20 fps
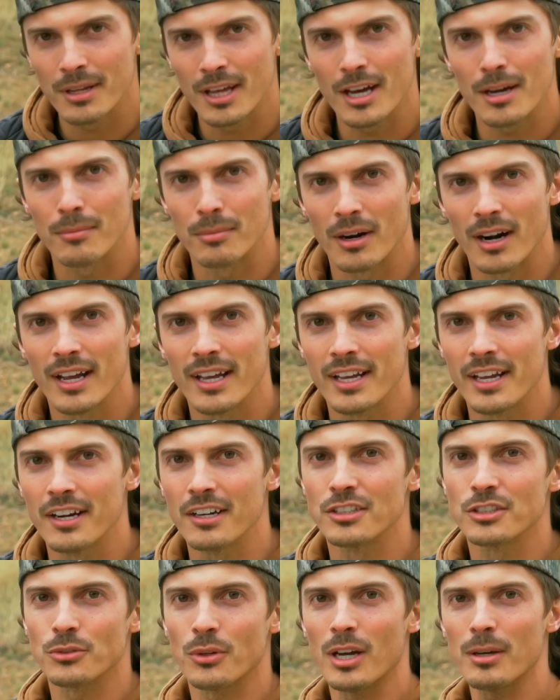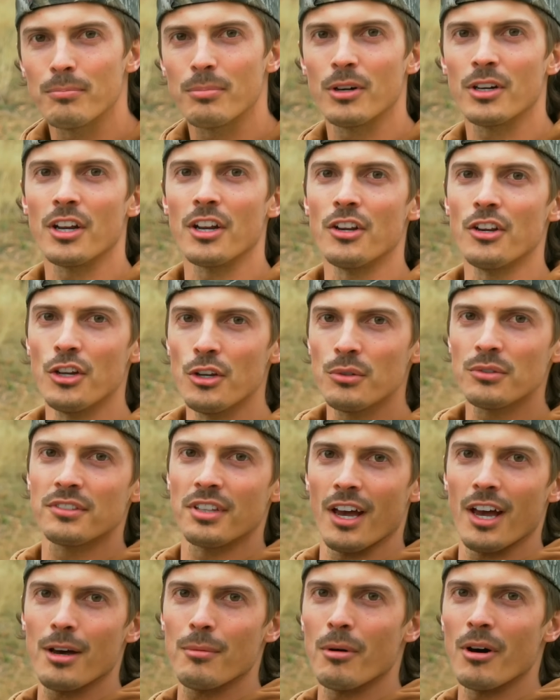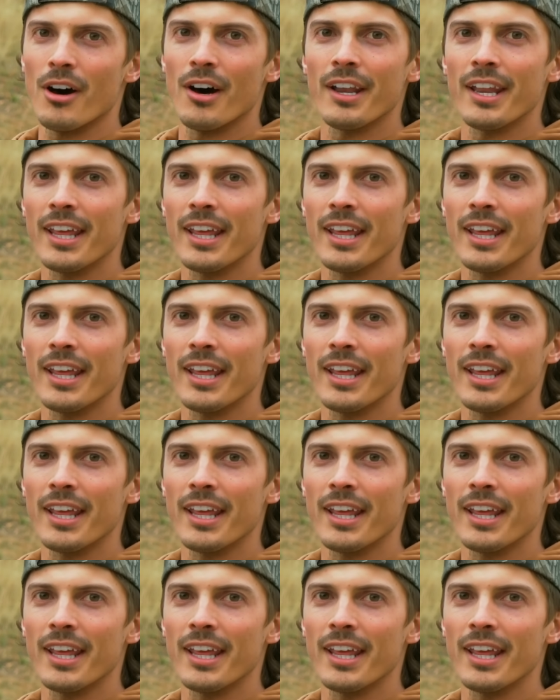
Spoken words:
up right here, so I put a new tub on